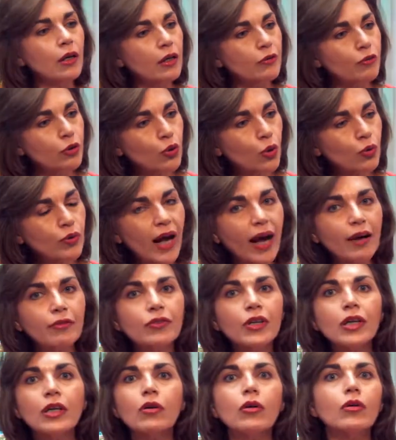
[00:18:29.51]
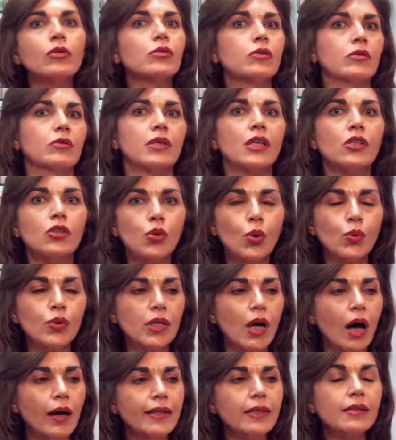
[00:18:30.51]
If you don't have wrinkles, there's no
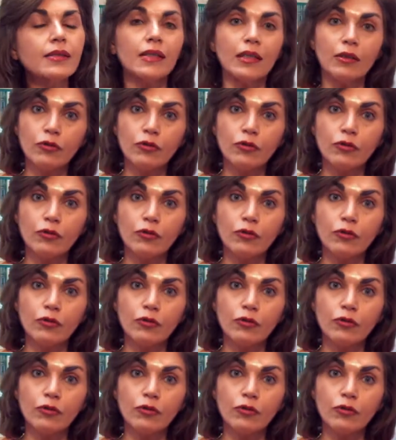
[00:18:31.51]
signs.